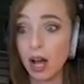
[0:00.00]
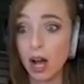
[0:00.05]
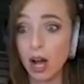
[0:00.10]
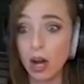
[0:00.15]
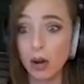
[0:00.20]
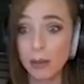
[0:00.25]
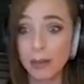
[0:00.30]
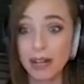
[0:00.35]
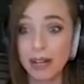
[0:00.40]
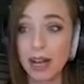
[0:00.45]

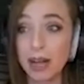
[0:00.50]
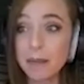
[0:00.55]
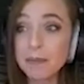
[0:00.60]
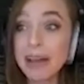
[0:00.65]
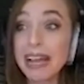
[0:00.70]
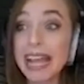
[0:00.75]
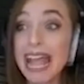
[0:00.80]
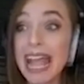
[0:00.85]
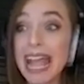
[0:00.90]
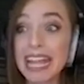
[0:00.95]
Oh my god,
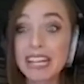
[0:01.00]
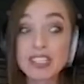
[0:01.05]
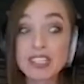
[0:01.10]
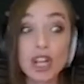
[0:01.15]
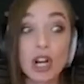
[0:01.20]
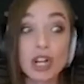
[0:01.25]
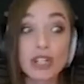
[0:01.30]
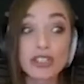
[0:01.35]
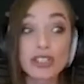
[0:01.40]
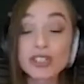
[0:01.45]
my hands
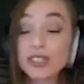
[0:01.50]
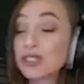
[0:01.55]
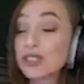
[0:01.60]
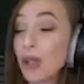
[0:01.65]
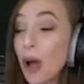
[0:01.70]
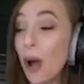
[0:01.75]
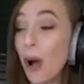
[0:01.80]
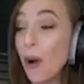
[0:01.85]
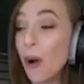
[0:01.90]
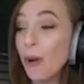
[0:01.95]
are
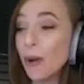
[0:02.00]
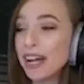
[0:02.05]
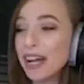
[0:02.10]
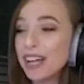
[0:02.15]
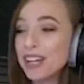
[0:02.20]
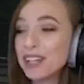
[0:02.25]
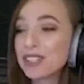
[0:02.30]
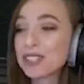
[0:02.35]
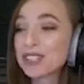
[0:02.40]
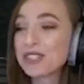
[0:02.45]
so
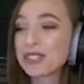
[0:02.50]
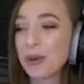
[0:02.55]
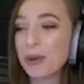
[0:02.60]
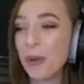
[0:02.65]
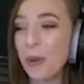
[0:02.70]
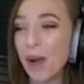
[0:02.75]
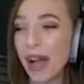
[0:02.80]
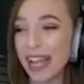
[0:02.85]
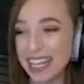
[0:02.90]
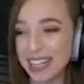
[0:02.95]

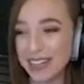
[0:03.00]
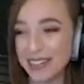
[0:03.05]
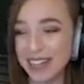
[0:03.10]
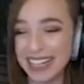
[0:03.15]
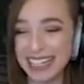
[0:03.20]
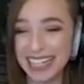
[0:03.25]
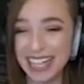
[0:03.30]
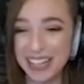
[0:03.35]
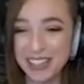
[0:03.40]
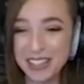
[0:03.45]
sweaty
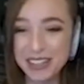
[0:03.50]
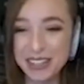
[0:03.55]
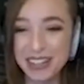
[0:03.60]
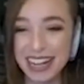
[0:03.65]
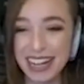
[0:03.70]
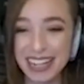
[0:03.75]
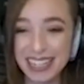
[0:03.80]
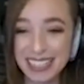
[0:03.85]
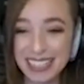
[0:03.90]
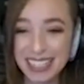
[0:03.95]
right now, you
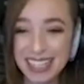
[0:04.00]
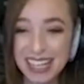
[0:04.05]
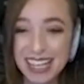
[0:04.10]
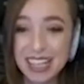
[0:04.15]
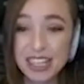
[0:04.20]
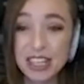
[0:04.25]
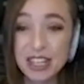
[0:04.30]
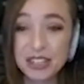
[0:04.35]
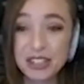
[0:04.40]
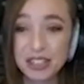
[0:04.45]
guys.
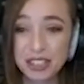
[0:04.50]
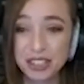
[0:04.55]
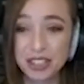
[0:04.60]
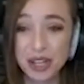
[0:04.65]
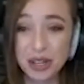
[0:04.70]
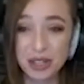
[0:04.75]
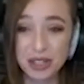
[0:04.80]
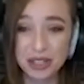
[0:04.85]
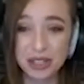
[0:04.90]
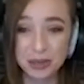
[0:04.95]
They're
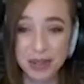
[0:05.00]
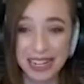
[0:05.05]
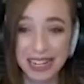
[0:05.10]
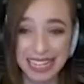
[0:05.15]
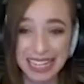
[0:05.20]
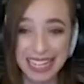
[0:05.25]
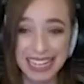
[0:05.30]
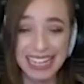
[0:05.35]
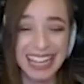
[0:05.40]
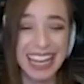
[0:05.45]
so
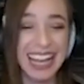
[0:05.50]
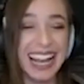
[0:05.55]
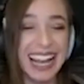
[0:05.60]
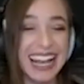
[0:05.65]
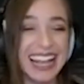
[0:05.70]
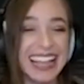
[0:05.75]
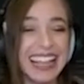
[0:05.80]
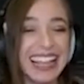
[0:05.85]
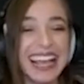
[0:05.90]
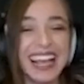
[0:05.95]
sweaty.
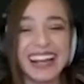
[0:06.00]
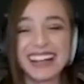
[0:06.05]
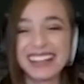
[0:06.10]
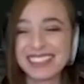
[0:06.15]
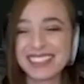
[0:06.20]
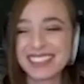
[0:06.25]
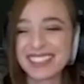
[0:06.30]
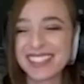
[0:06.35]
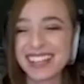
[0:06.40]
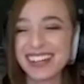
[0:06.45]
They're
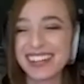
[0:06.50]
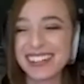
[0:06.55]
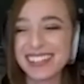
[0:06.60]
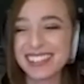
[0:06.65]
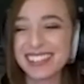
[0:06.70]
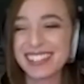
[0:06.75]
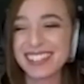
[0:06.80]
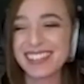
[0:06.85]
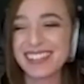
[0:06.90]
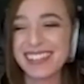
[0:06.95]
so
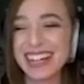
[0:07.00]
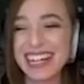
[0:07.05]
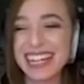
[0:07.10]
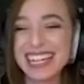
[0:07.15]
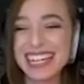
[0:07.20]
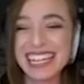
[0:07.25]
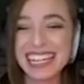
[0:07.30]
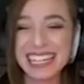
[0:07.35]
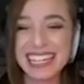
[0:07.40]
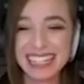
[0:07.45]

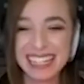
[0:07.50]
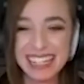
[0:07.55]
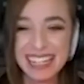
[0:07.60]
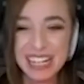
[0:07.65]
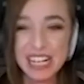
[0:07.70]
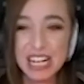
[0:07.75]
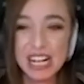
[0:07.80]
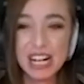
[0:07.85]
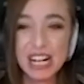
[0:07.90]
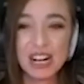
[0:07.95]
sweaty.
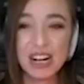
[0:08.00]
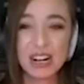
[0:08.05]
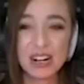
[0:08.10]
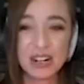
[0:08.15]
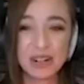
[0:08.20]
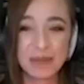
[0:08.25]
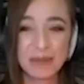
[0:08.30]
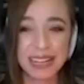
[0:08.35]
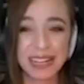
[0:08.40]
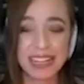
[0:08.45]

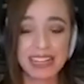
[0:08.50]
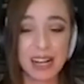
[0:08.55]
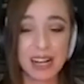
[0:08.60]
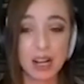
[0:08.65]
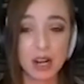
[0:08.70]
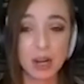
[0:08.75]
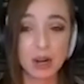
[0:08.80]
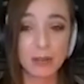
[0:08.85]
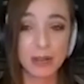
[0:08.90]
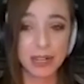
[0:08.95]
Oh my
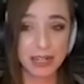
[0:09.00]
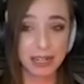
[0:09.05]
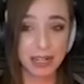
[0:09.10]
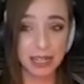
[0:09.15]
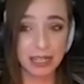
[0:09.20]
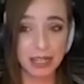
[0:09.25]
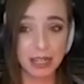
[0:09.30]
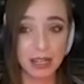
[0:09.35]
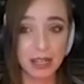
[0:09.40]
god, oh my god.